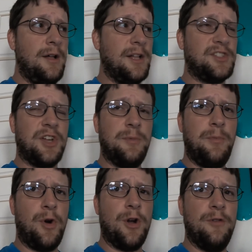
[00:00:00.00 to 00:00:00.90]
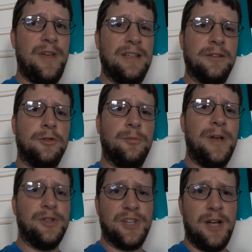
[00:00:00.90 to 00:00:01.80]
that's going to be part of a little
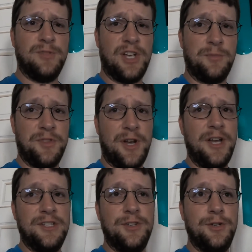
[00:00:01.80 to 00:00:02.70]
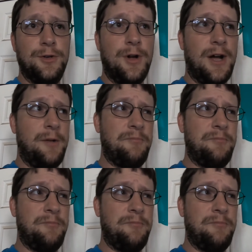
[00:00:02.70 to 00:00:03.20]
mail time segment that I need to do.